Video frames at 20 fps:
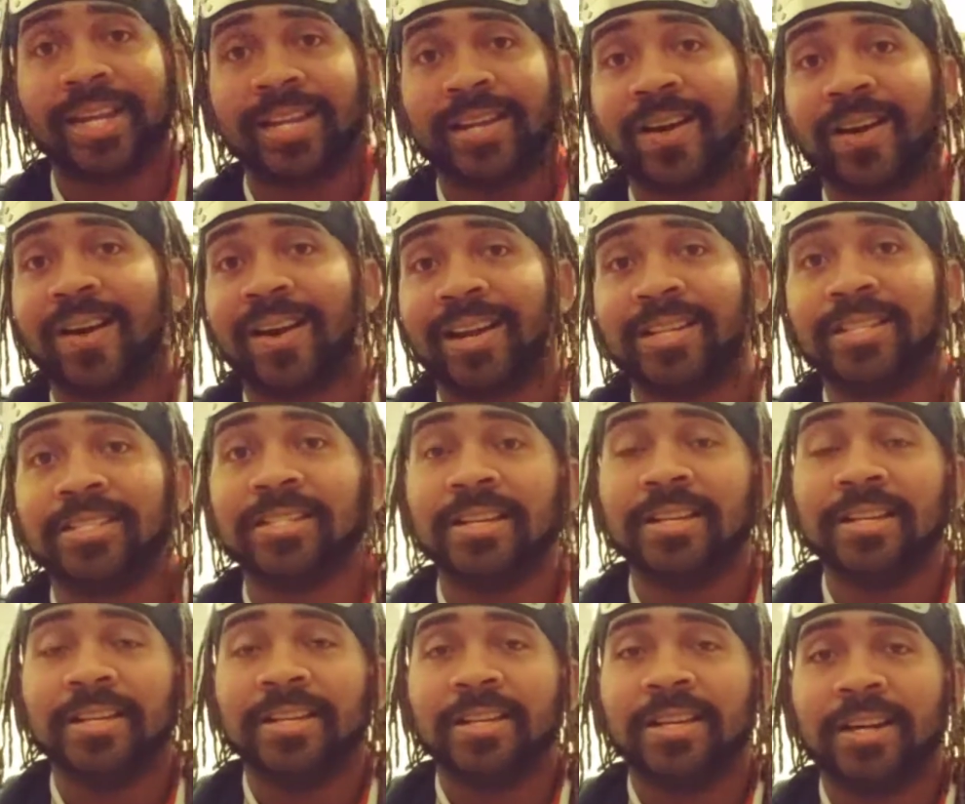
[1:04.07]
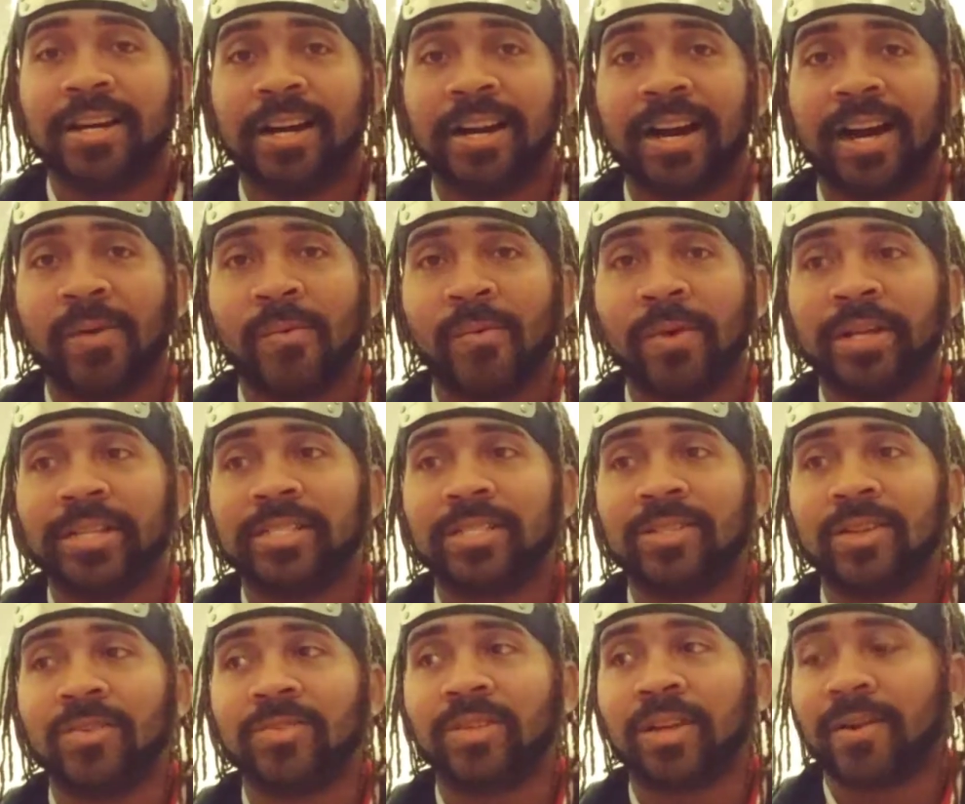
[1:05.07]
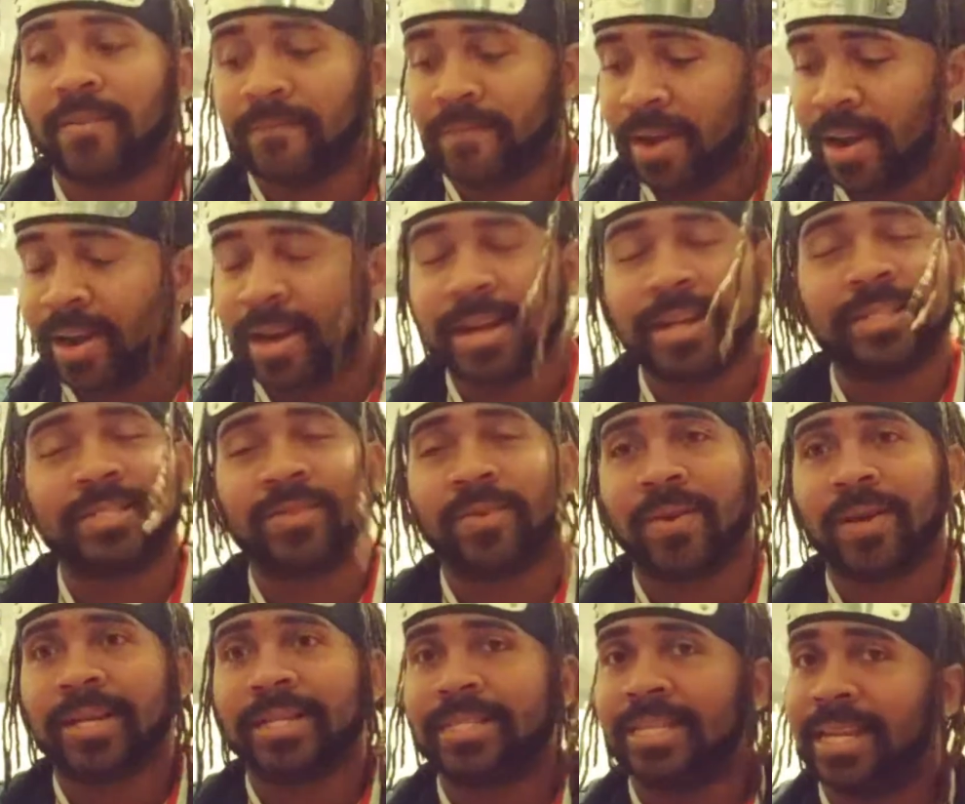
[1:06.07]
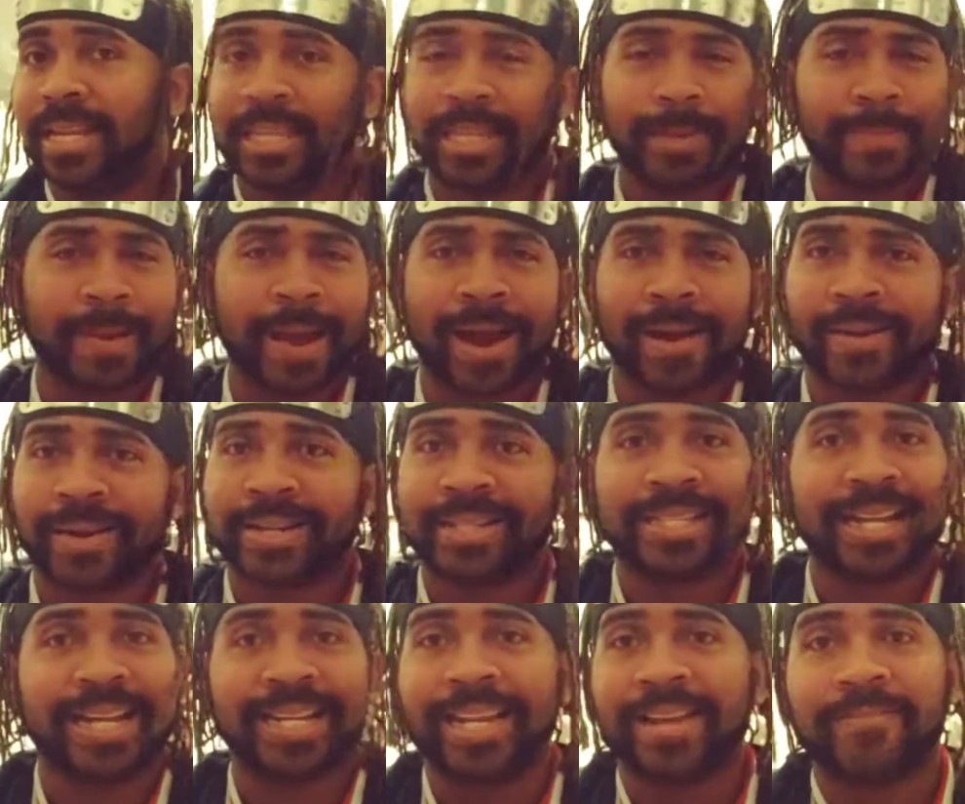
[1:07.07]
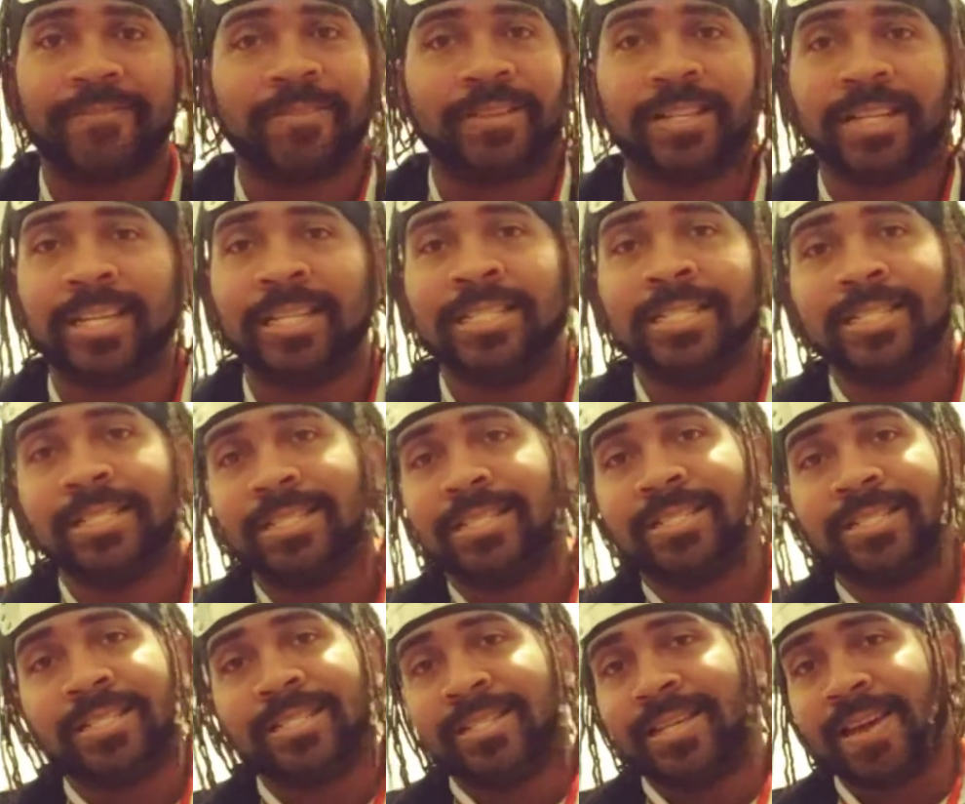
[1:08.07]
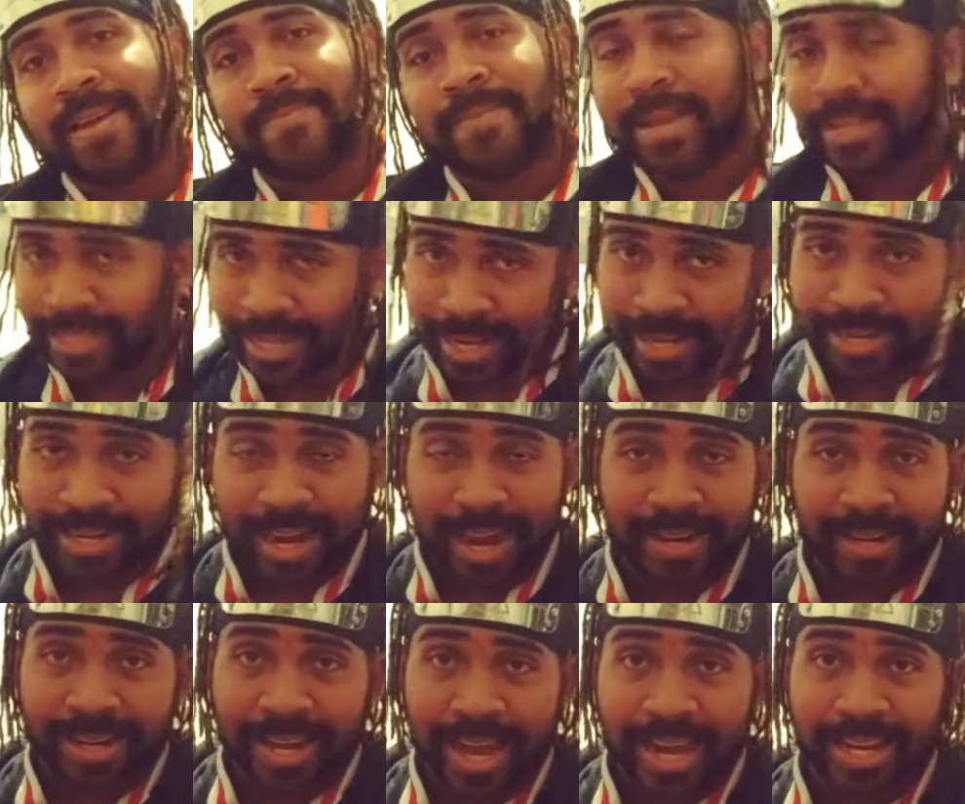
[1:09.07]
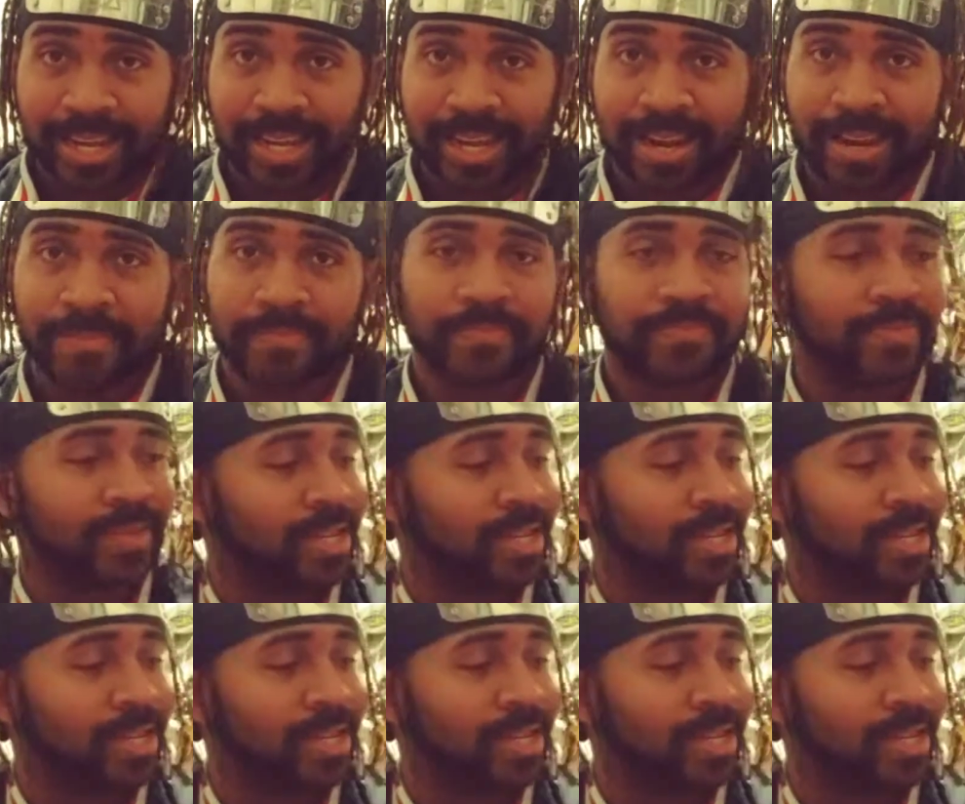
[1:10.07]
cards, which those are very historic, because anything Power Rangers I definitely, and that kind of got to get it.